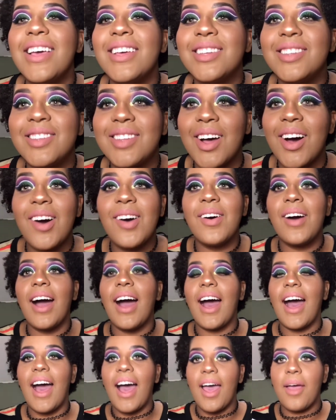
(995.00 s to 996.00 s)
So
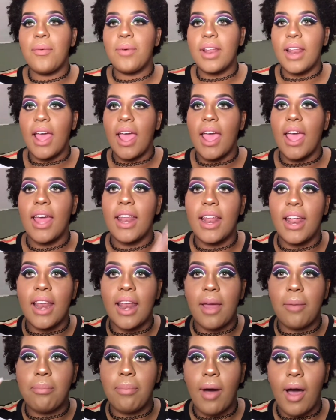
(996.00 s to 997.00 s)
I went ahead and
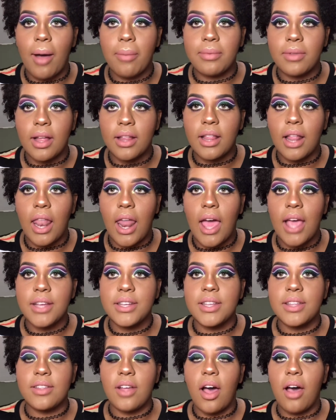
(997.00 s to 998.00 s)
I popped on the
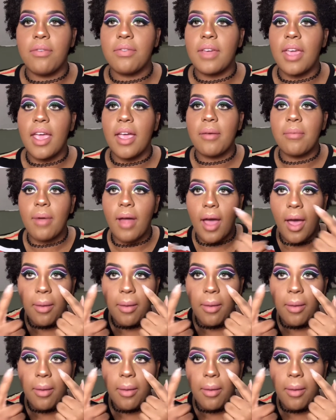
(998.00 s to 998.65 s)
lashes off camera.